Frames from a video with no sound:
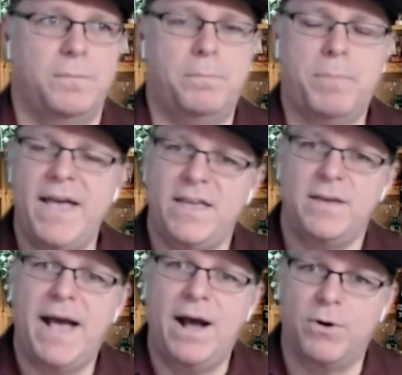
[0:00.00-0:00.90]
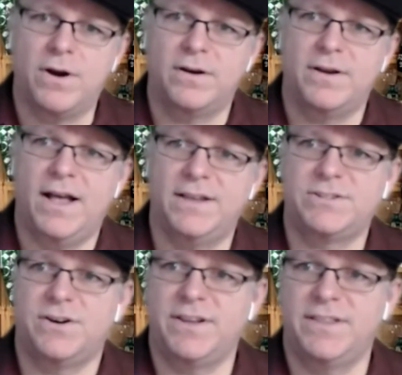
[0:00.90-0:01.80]
buying power
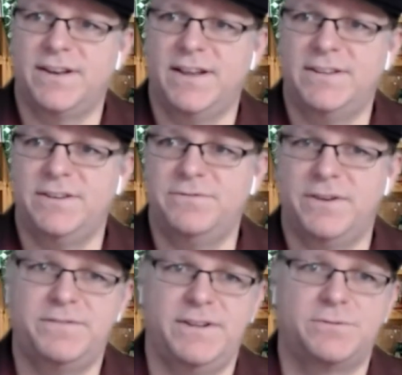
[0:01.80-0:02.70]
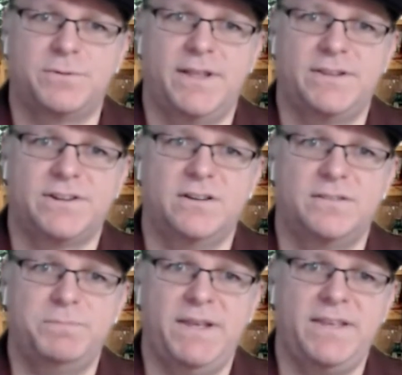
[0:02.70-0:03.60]
starting in the 1950s, where they
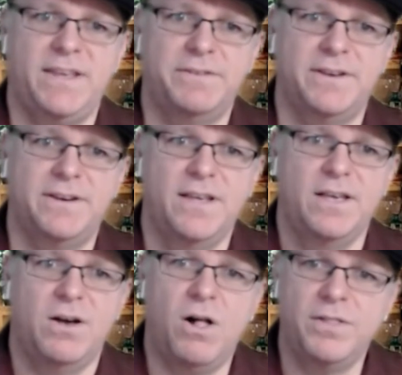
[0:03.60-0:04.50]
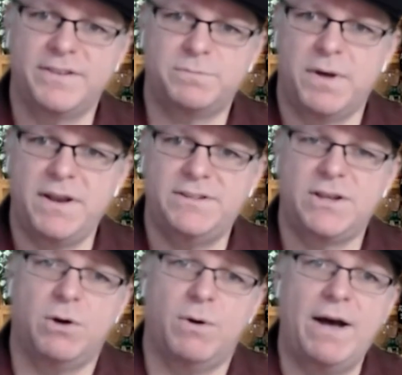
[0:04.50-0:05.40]
start being given all this money
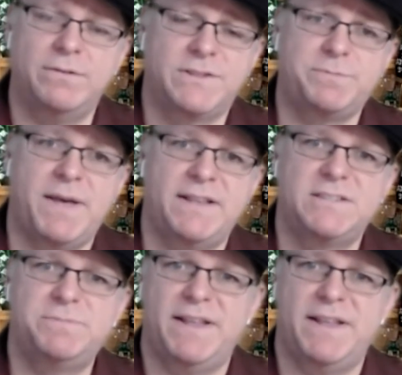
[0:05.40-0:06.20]
to go out and spend.